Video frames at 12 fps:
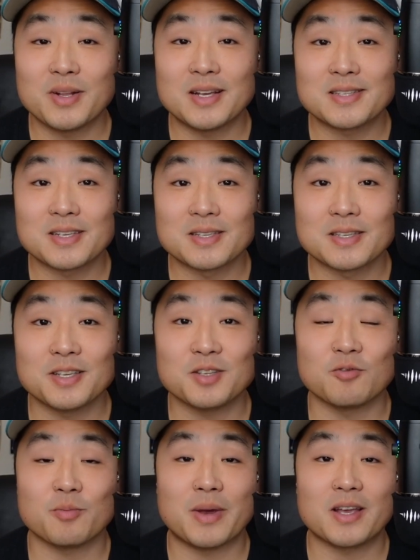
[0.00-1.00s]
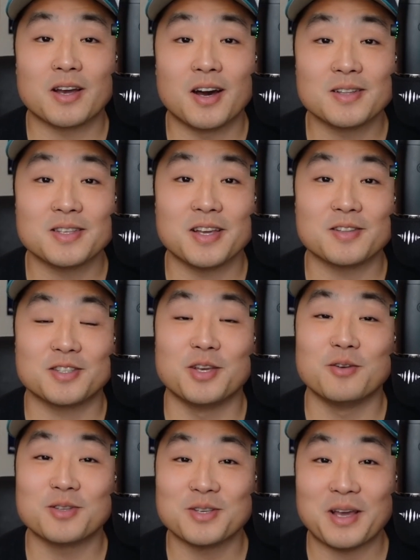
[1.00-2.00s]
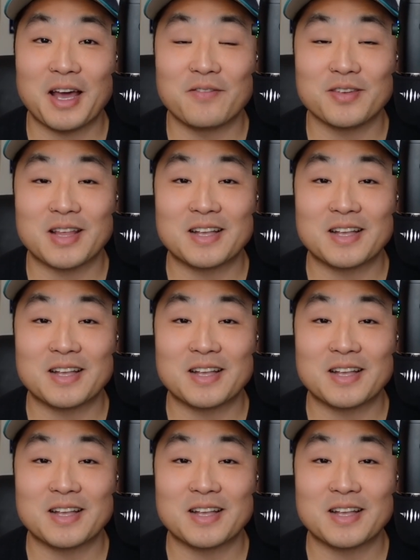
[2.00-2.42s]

been as consistent with my content due to having